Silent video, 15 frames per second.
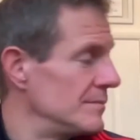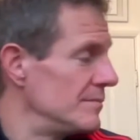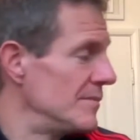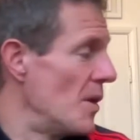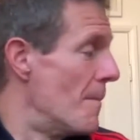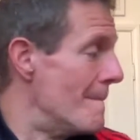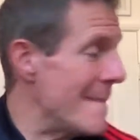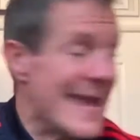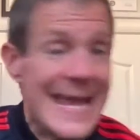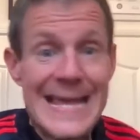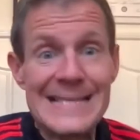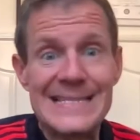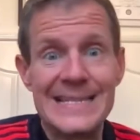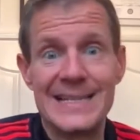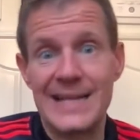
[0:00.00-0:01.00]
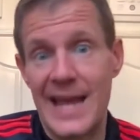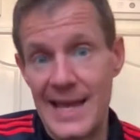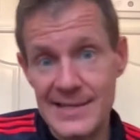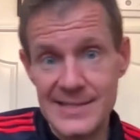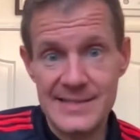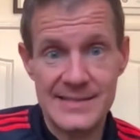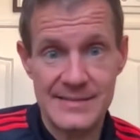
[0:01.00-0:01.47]

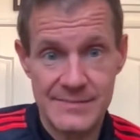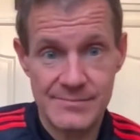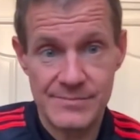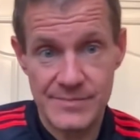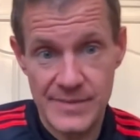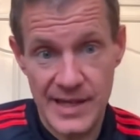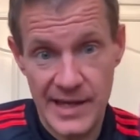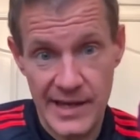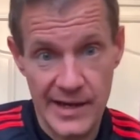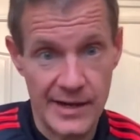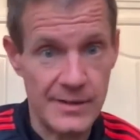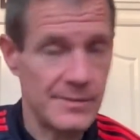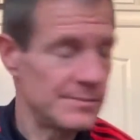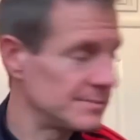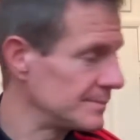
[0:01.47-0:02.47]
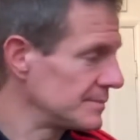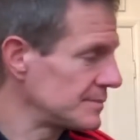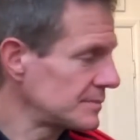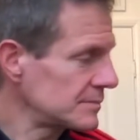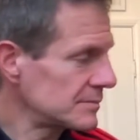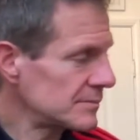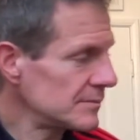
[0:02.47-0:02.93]
amazingness here.
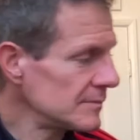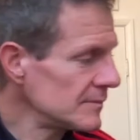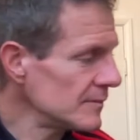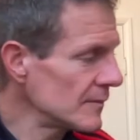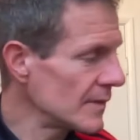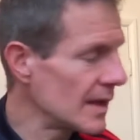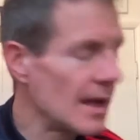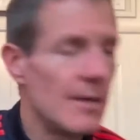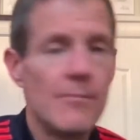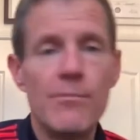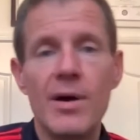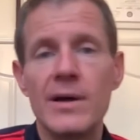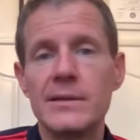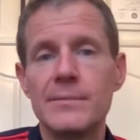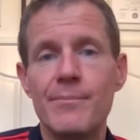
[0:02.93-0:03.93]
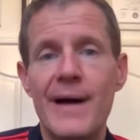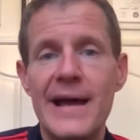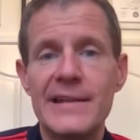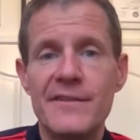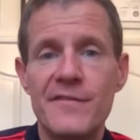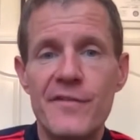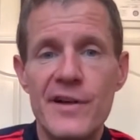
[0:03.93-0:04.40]
But buy
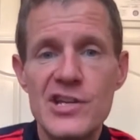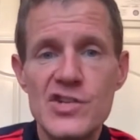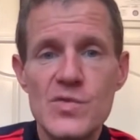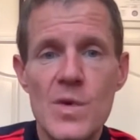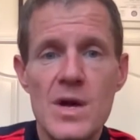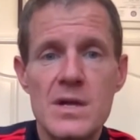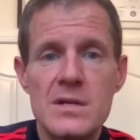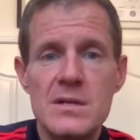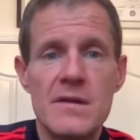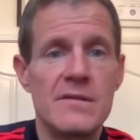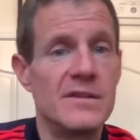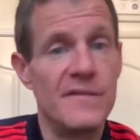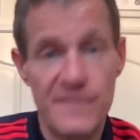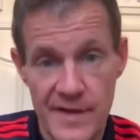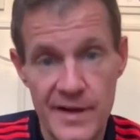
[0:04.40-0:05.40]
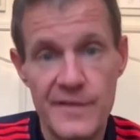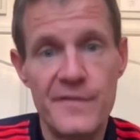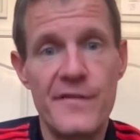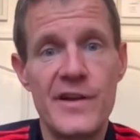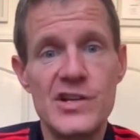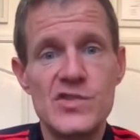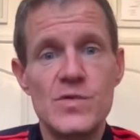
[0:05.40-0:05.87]
the fresh one, the very
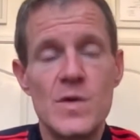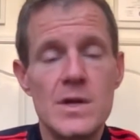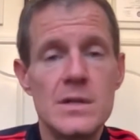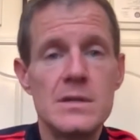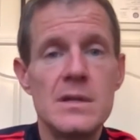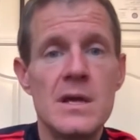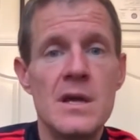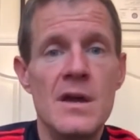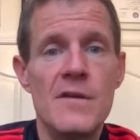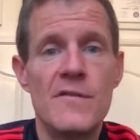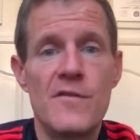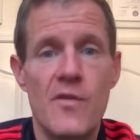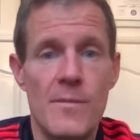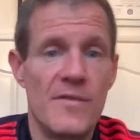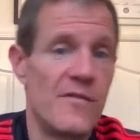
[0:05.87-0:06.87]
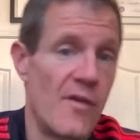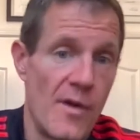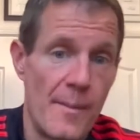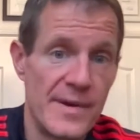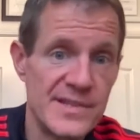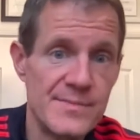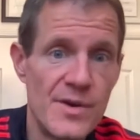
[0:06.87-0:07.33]
fresh one from a
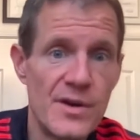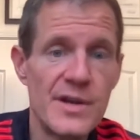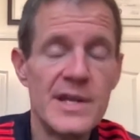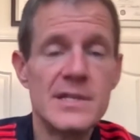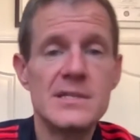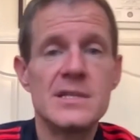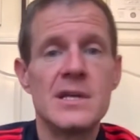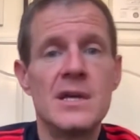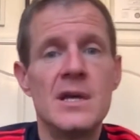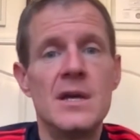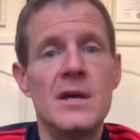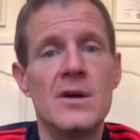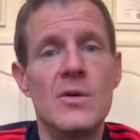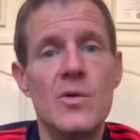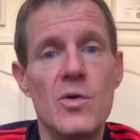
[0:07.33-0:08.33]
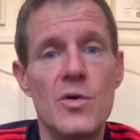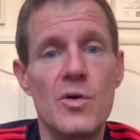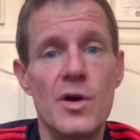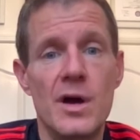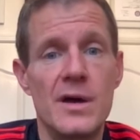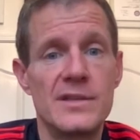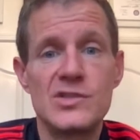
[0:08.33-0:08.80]
farmer's market or
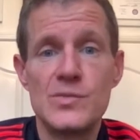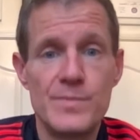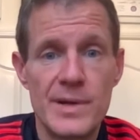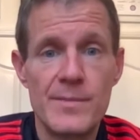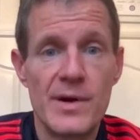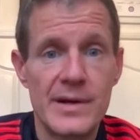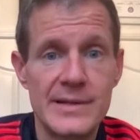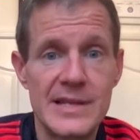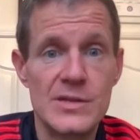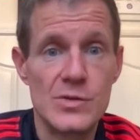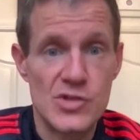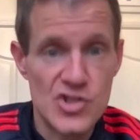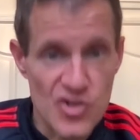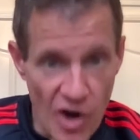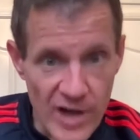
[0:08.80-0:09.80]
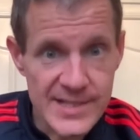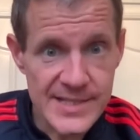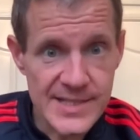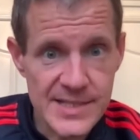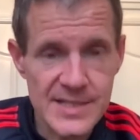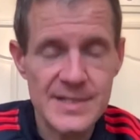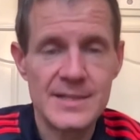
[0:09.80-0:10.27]
a supermarket that you
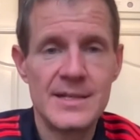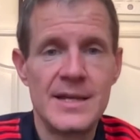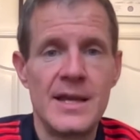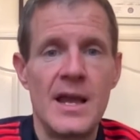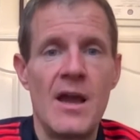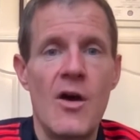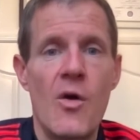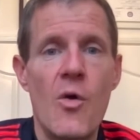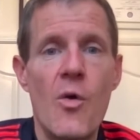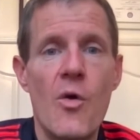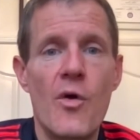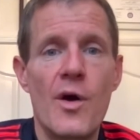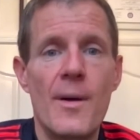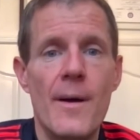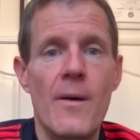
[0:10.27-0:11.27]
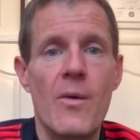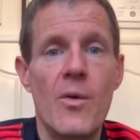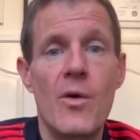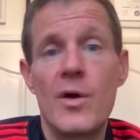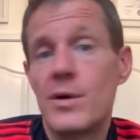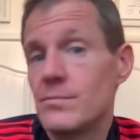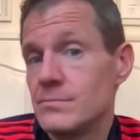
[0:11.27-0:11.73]
trust, or
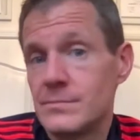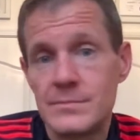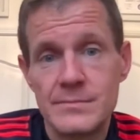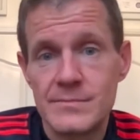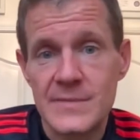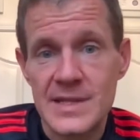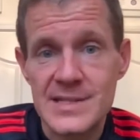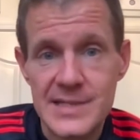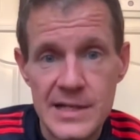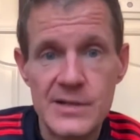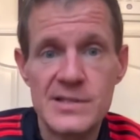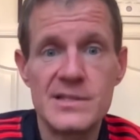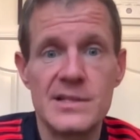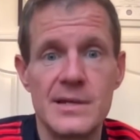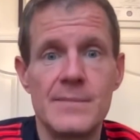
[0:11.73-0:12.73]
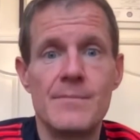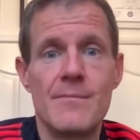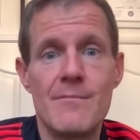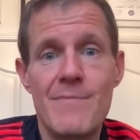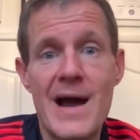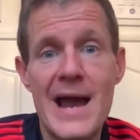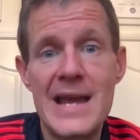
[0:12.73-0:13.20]
seriously,
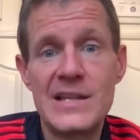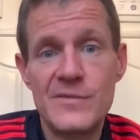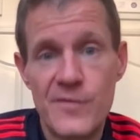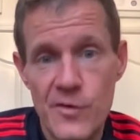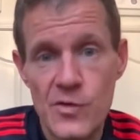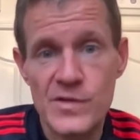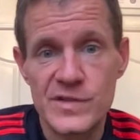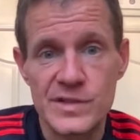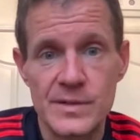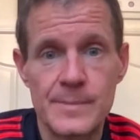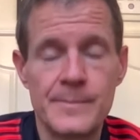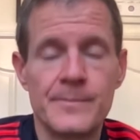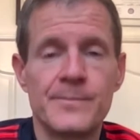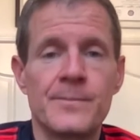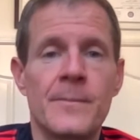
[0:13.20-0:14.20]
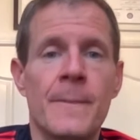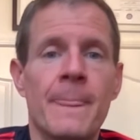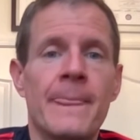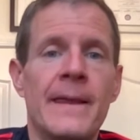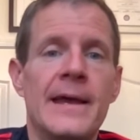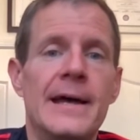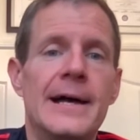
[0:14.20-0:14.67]
buy it frozen.
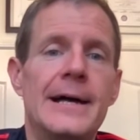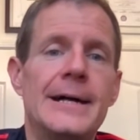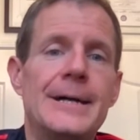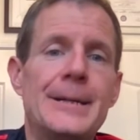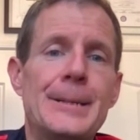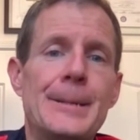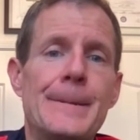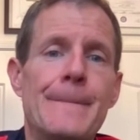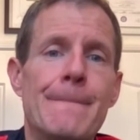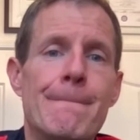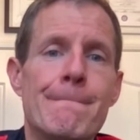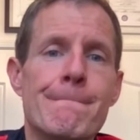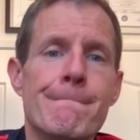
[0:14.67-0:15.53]
So